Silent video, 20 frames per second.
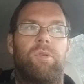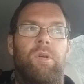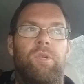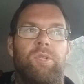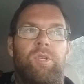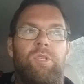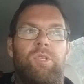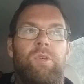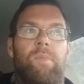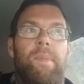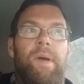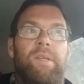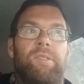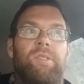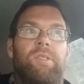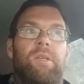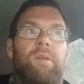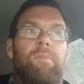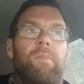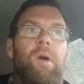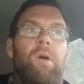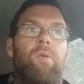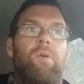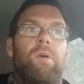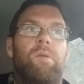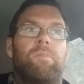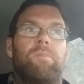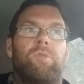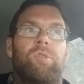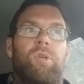as a domestic
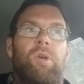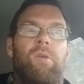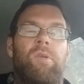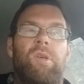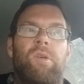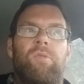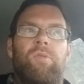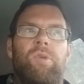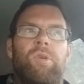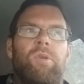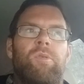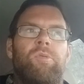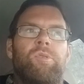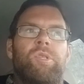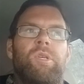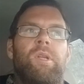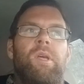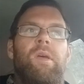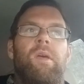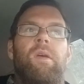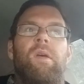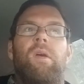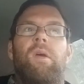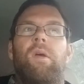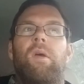mower, so you're using it